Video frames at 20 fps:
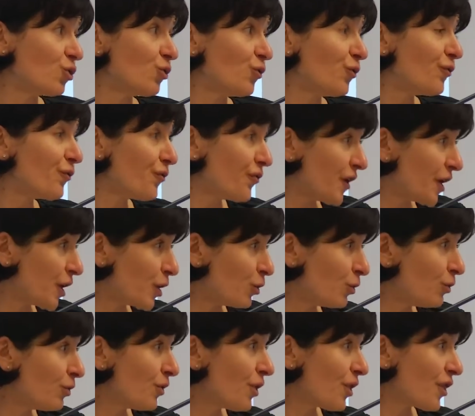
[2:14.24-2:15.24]
to
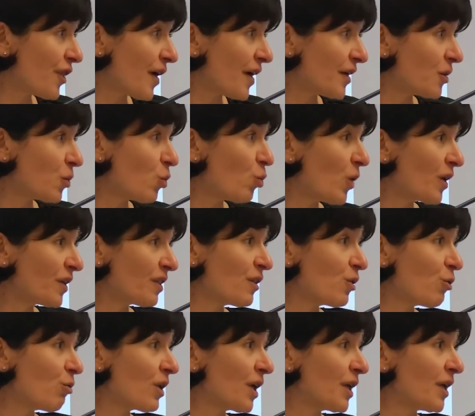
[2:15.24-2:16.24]
feel that what
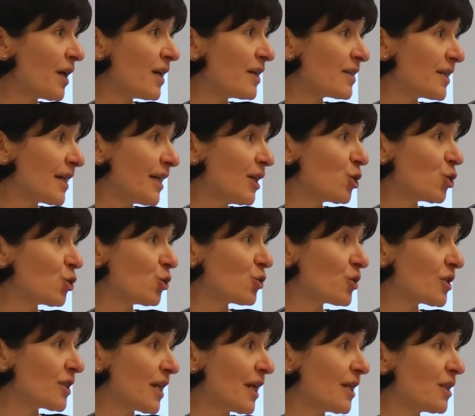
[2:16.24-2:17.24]
the organization
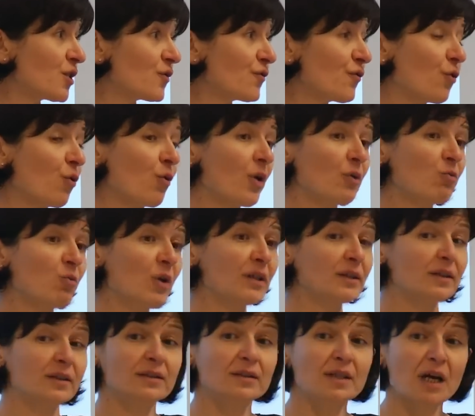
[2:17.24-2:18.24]
stands for and
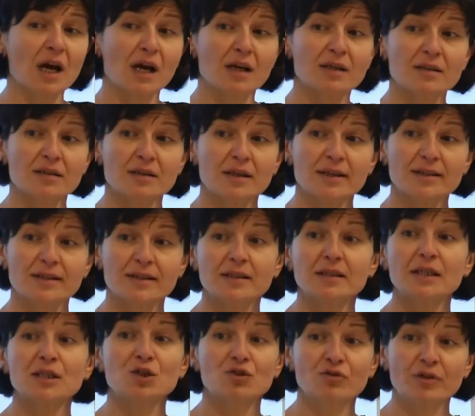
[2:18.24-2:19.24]
what it does is
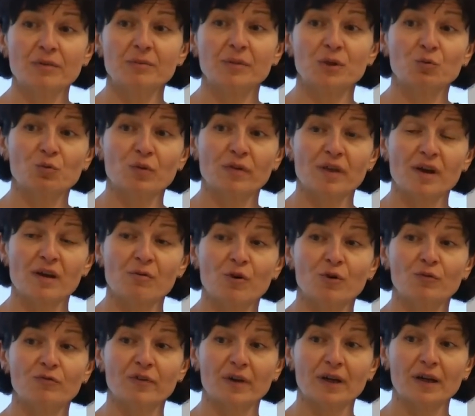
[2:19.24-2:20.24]
in agreement with their
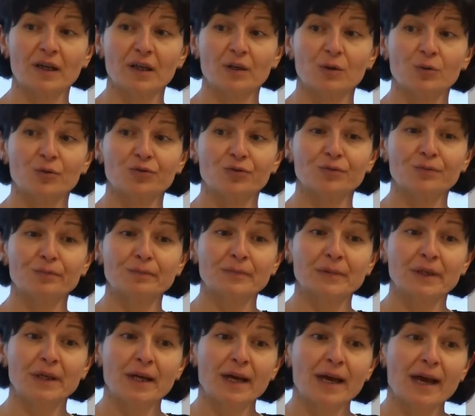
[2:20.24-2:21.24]
own values.
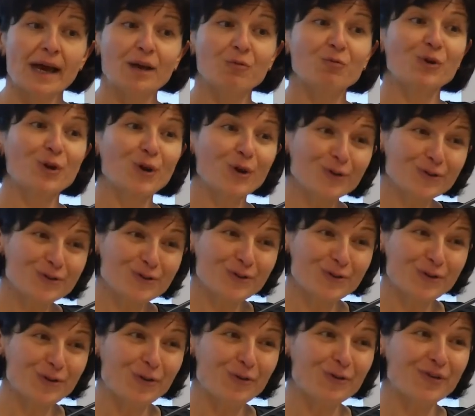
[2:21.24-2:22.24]
And we
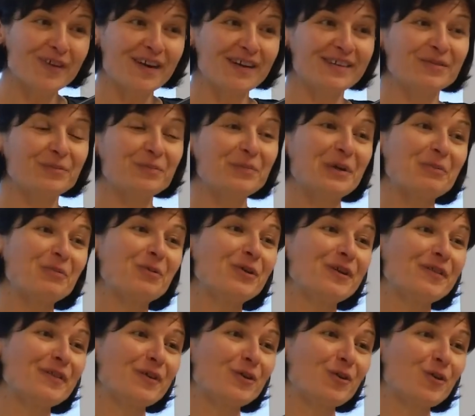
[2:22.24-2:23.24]
also know that people
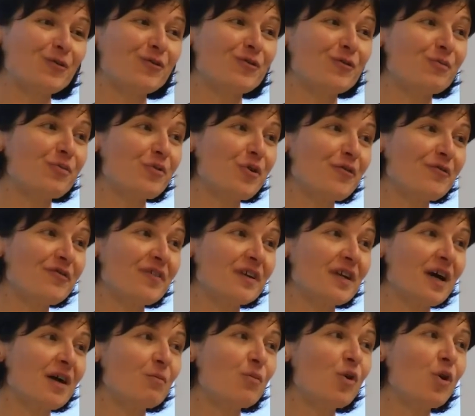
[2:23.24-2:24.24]
in the
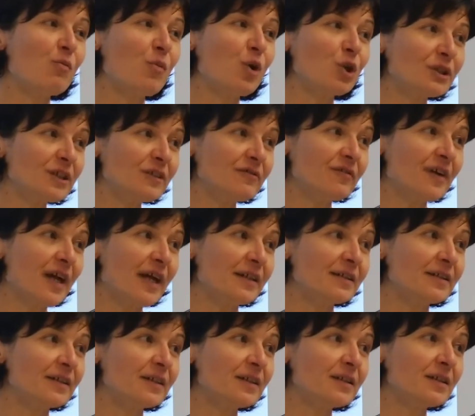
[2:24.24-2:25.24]
not-for-profit are more
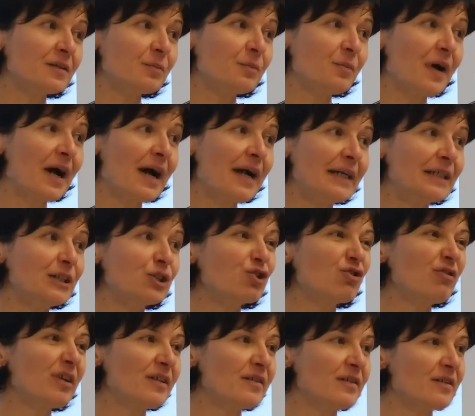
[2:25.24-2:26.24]
motivated by
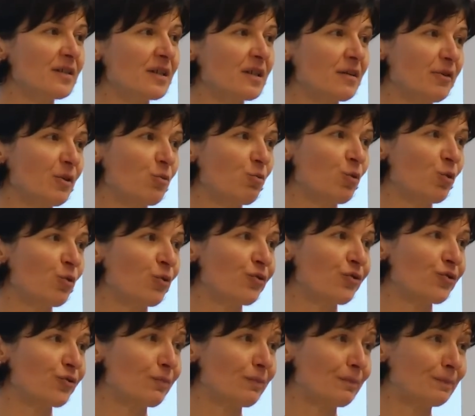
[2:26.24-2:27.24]
intrinsic
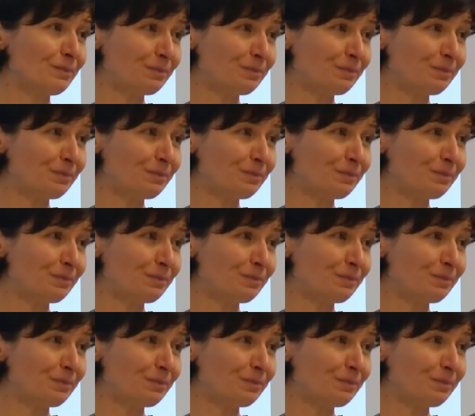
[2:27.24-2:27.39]
rewards.